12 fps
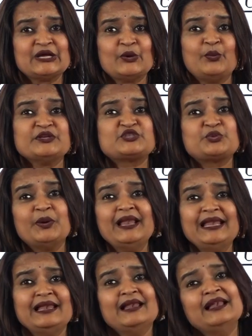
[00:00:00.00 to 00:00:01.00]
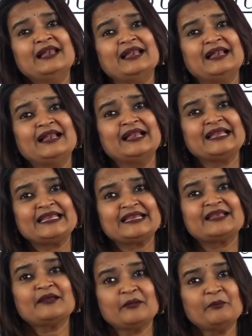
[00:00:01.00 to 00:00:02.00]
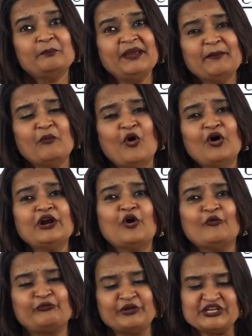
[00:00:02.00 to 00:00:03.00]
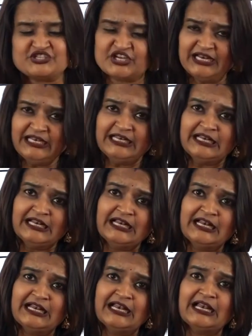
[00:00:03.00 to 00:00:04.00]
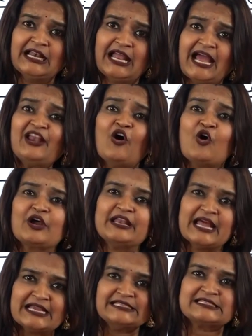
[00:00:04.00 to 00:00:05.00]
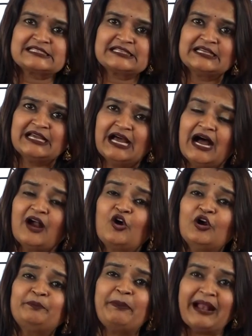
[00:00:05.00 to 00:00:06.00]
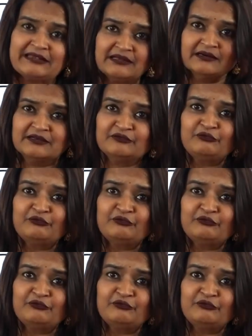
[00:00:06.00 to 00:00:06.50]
which will be more official and organized, a good pattern